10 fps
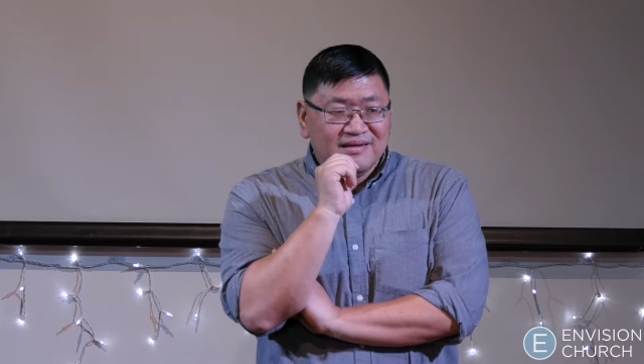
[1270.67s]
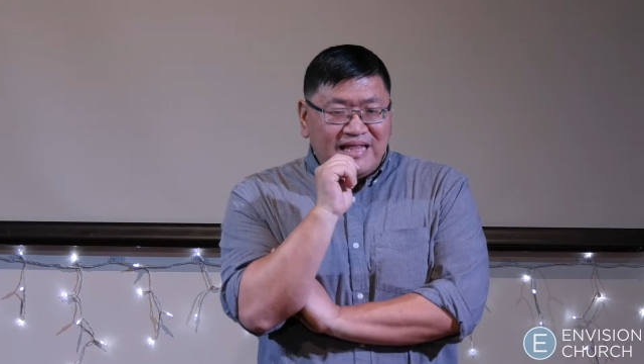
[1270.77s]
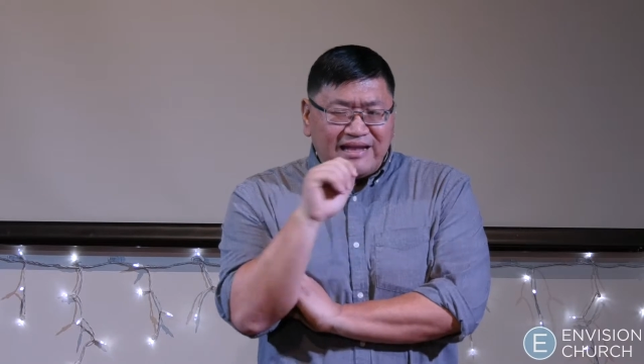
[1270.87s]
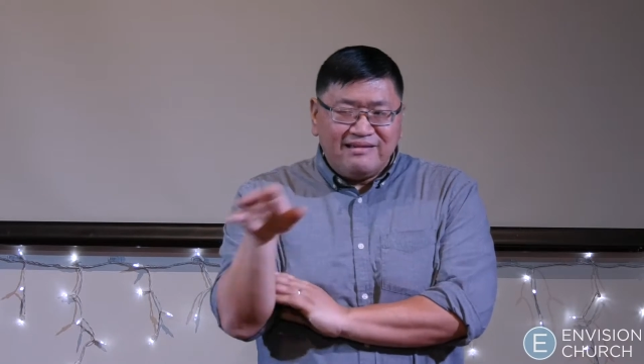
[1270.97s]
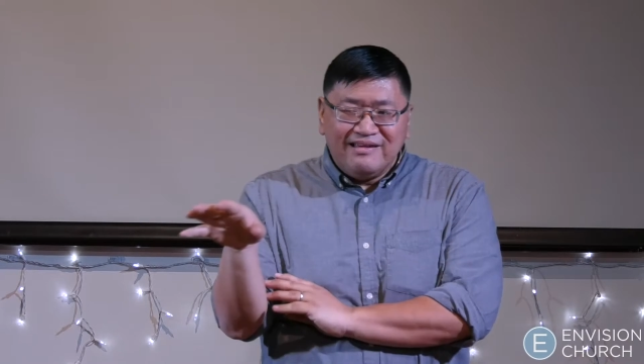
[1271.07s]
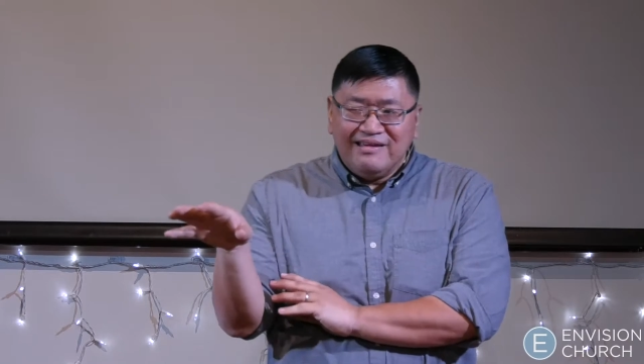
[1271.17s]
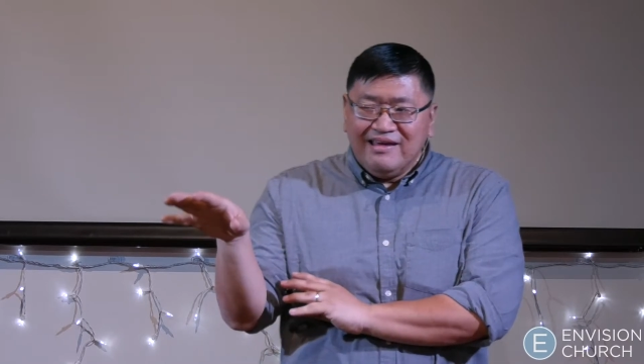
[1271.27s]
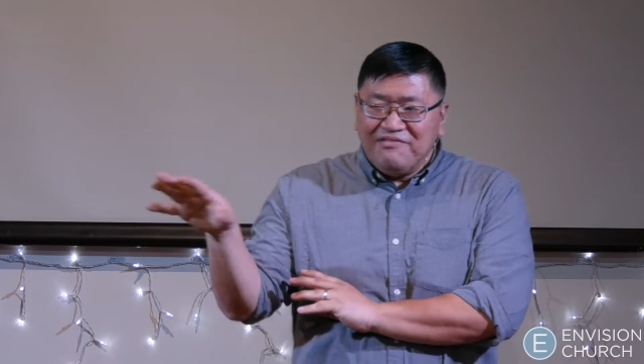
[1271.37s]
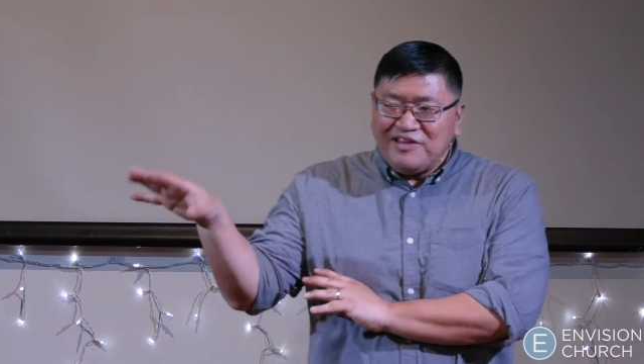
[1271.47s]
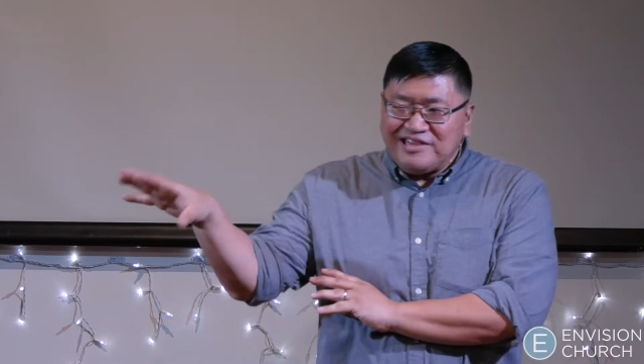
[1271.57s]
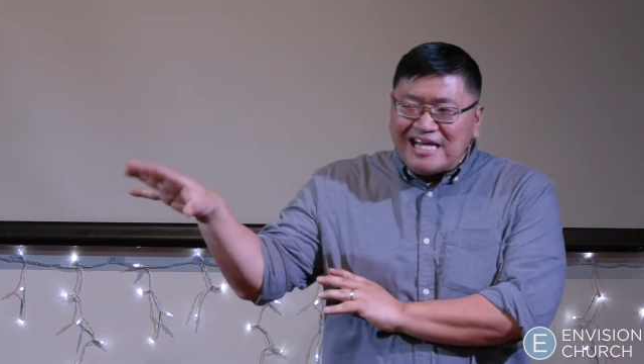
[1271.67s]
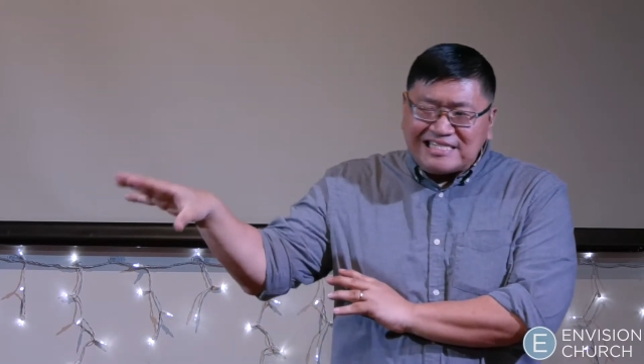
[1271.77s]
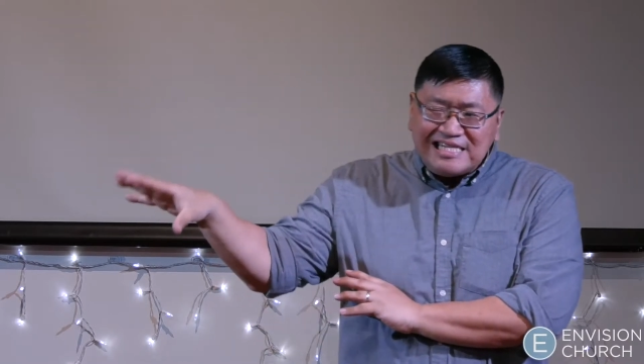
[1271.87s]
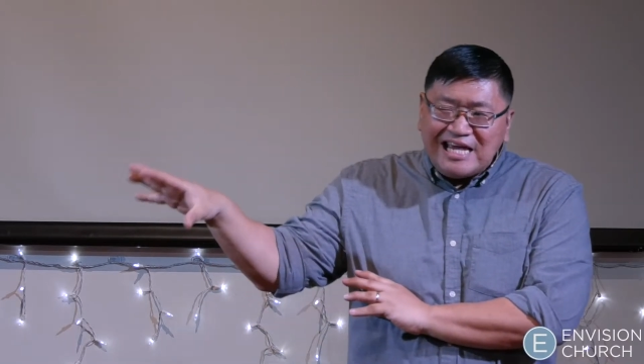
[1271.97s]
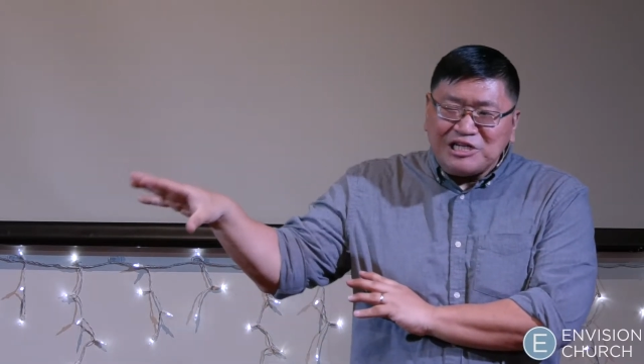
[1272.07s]
That if the
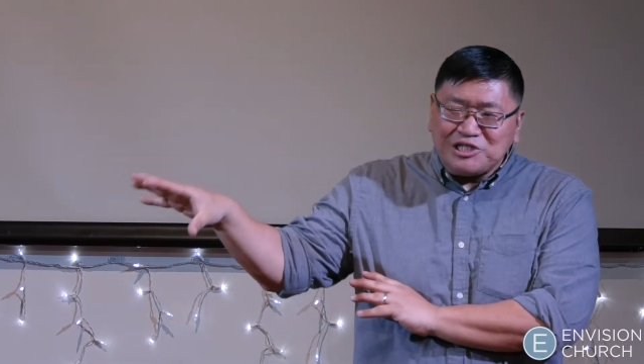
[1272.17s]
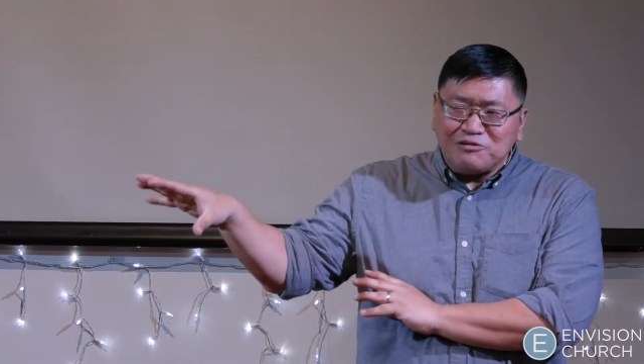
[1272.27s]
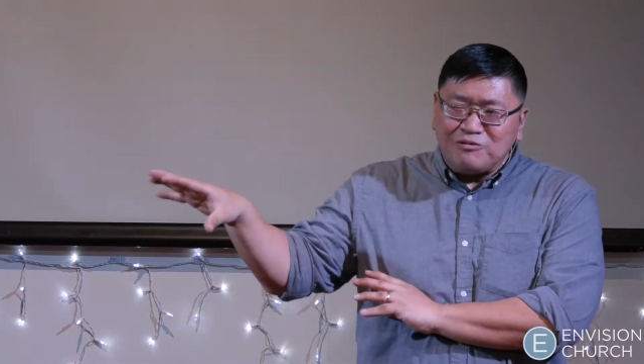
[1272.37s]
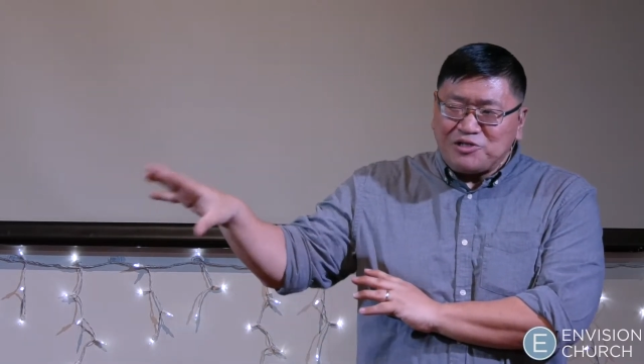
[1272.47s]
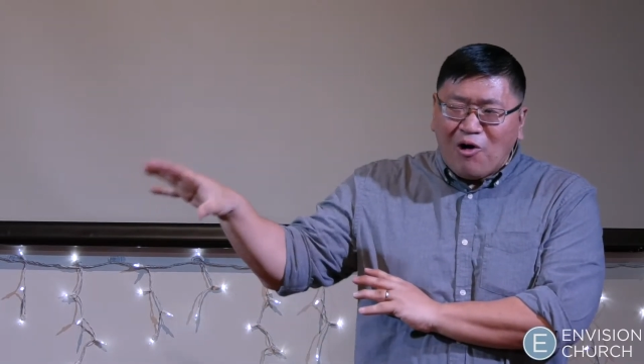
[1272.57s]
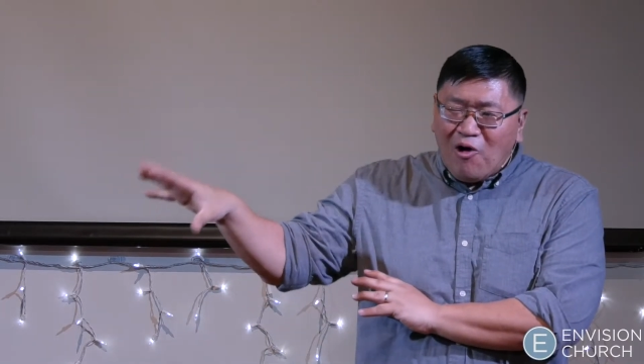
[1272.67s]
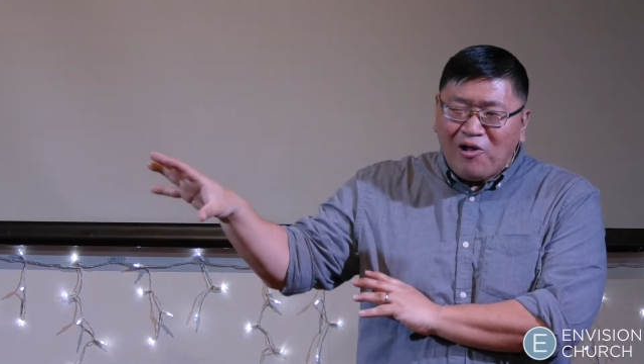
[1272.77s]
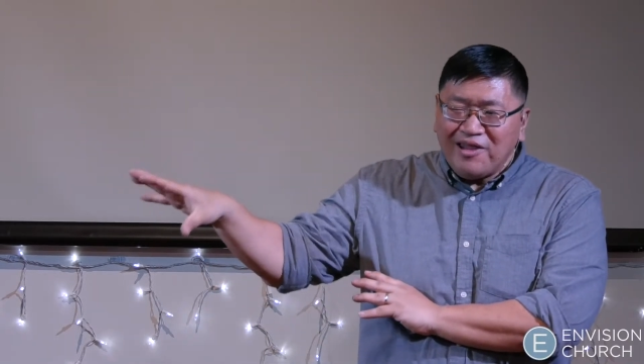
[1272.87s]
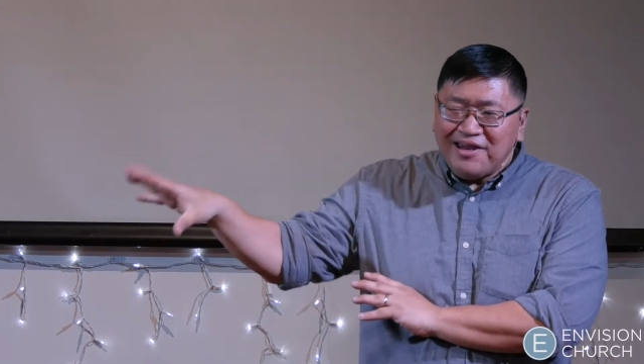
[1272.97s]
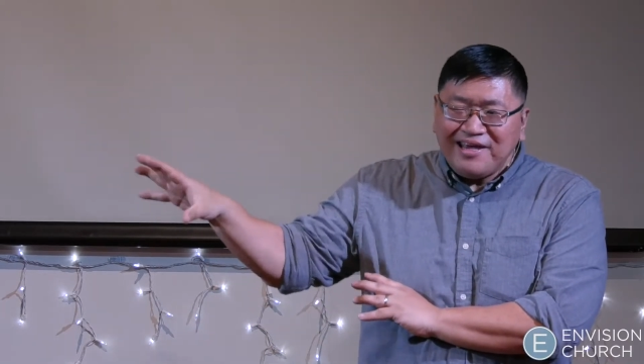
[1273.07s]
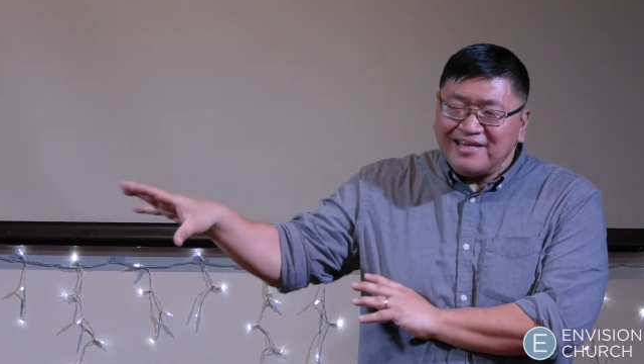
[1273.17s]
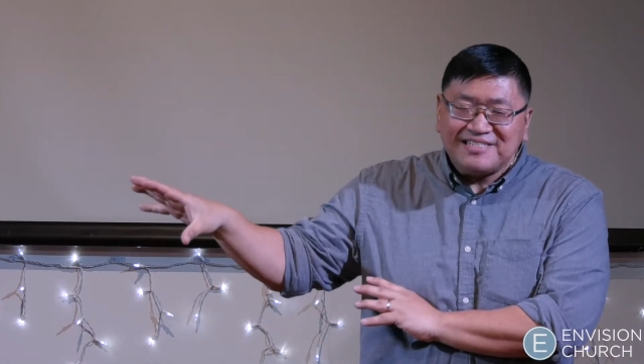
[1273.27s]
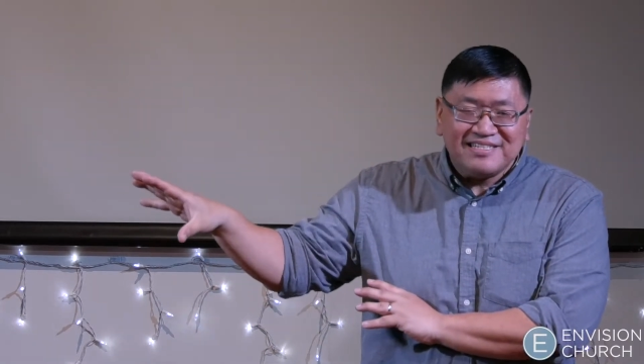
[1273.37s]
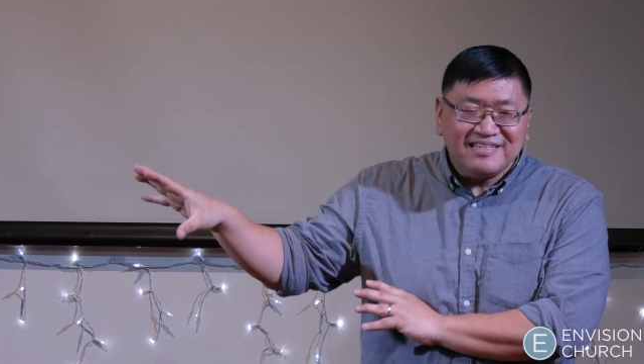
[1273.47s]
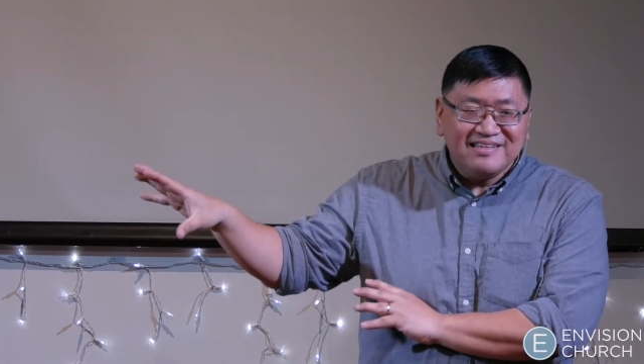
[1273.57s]
destination was all it
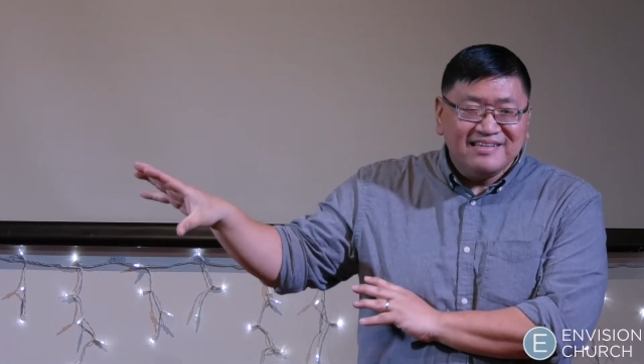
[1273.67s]
is,